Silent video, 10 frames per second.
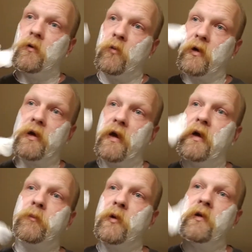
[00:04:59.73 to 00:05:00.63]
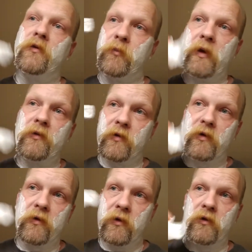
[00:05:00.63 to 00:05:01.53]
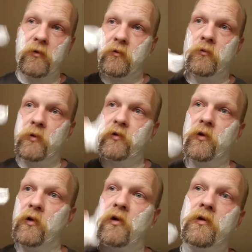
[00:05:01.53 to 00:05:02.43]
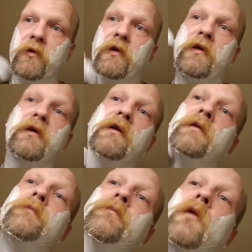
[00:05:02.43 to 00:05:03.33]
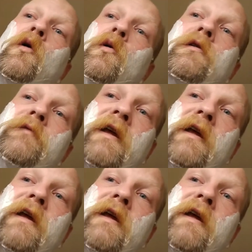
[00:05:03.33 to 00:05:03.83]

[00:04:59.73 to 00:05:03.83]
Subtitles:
what can happen is basically what's called the hole of